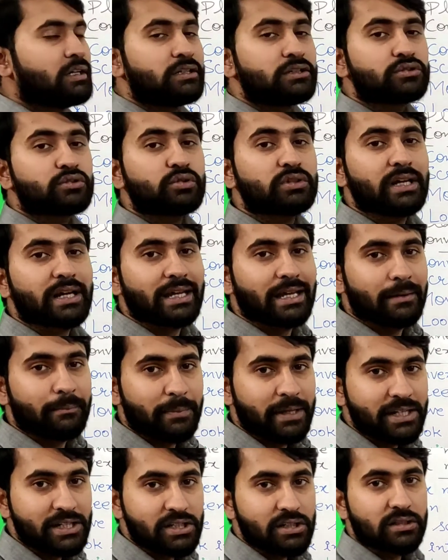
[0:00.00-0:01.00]
So the
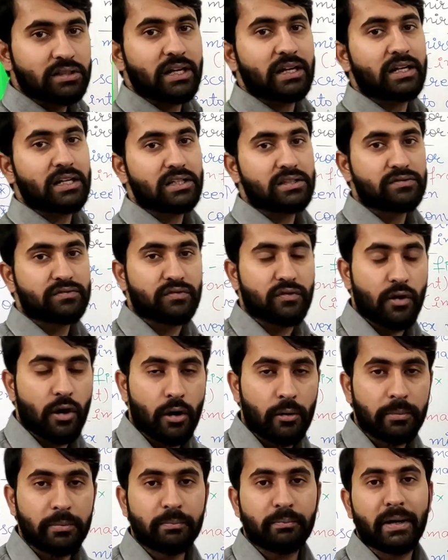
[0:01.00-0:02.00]
image that is
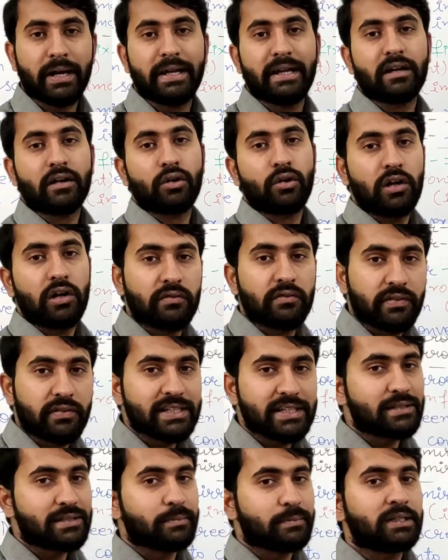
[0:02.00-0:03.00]
formed by a
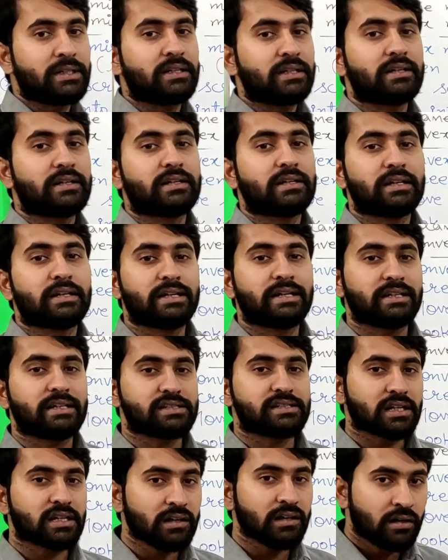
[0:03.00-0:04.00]
convex mirror, it
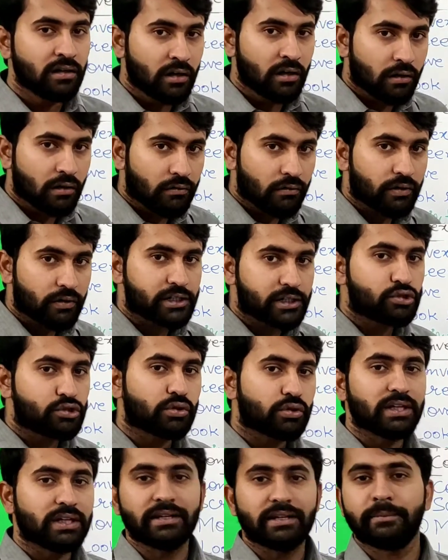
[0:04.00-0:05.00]
is a
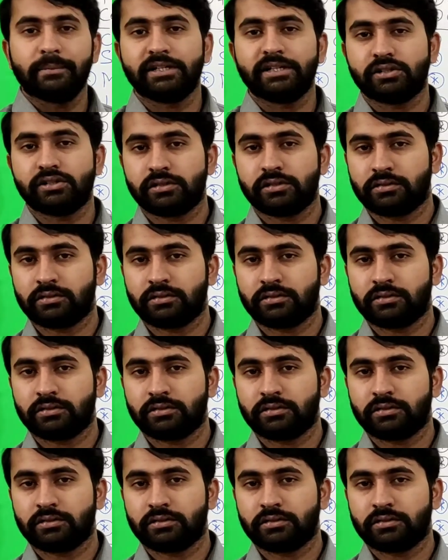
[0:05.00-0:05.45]
virtual image.